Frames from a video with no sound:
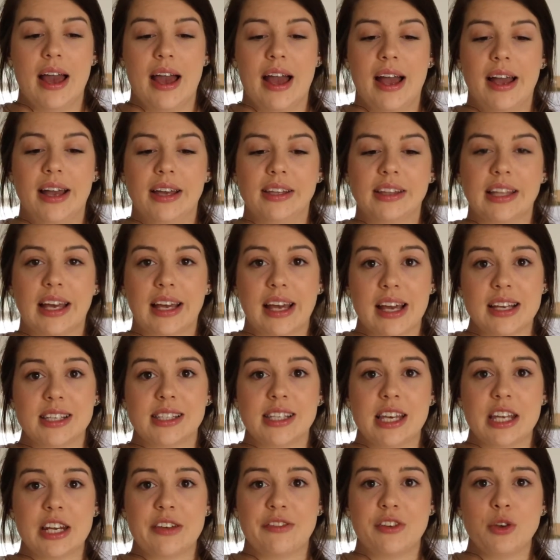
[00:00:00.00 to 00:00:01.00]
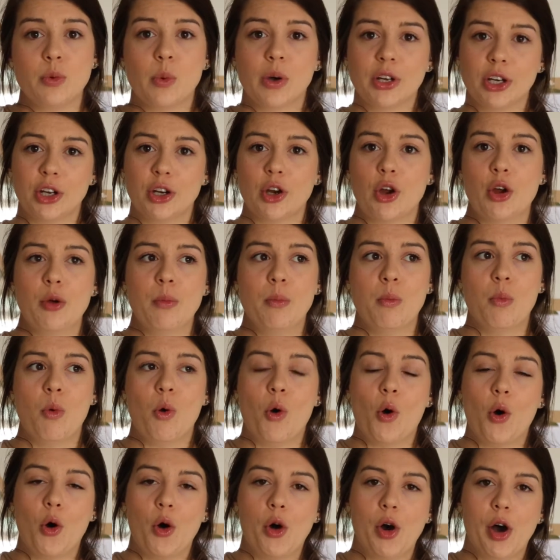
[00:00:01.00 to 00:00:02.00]
And like I said, if you want to know
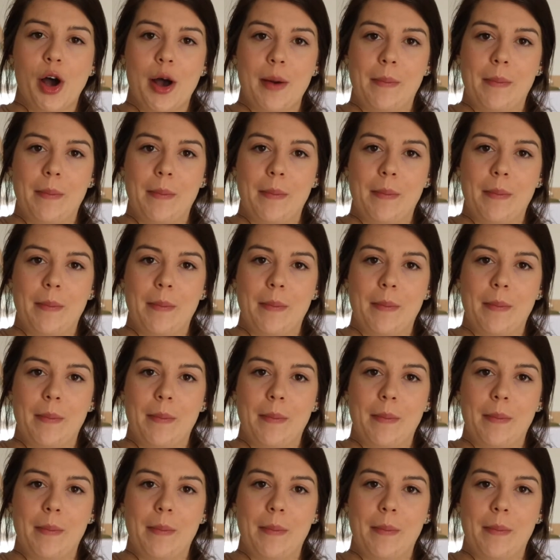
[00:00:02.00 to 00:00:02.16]
more